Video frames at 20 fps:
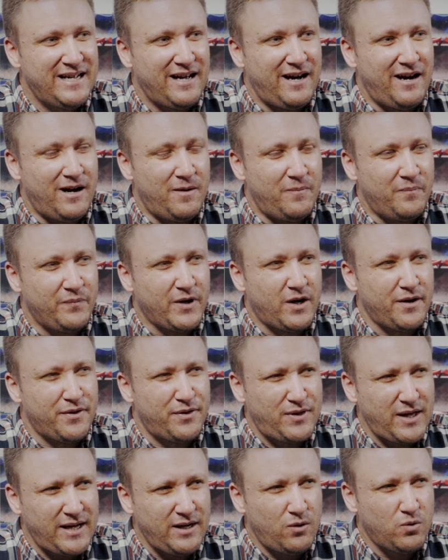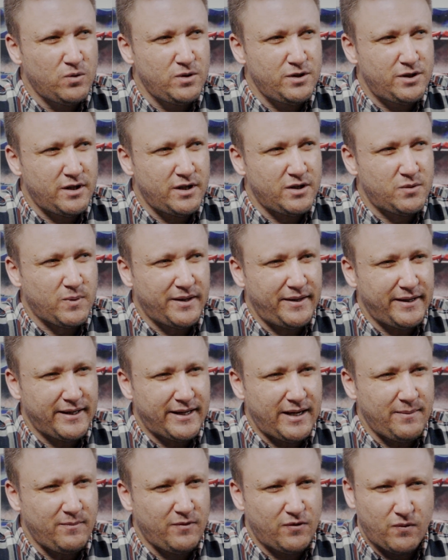I think Hornchurch won the
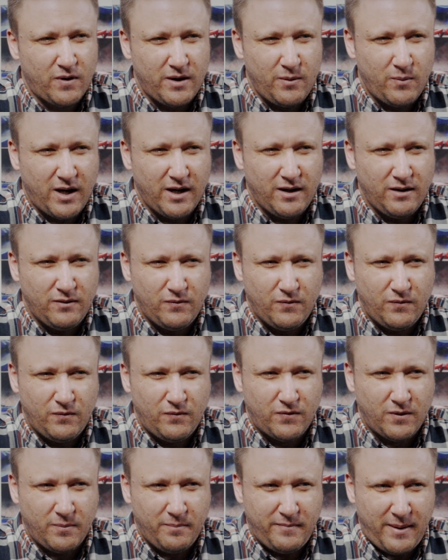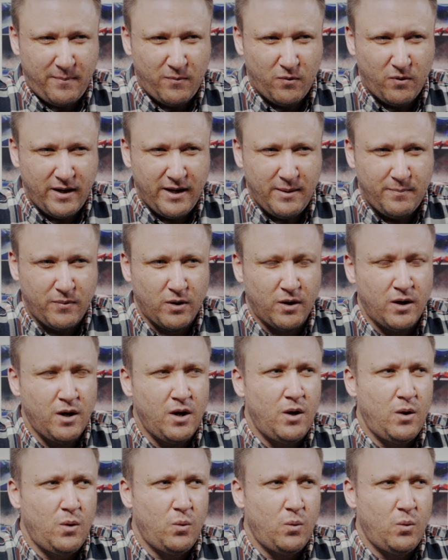game 3-1 from memory, but